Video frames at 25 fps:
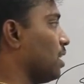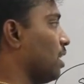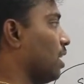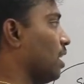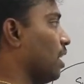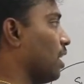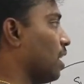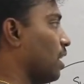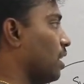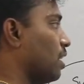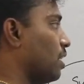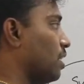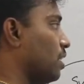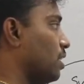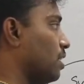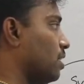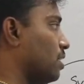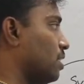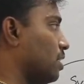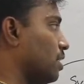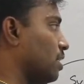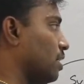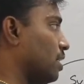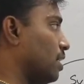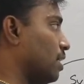the current
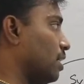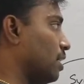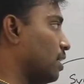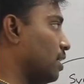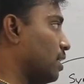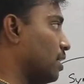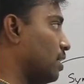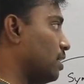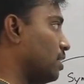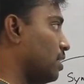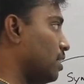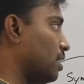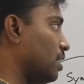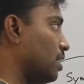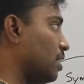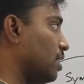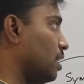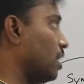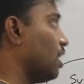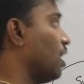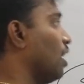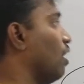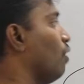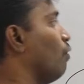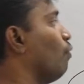is
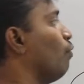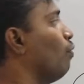increasing.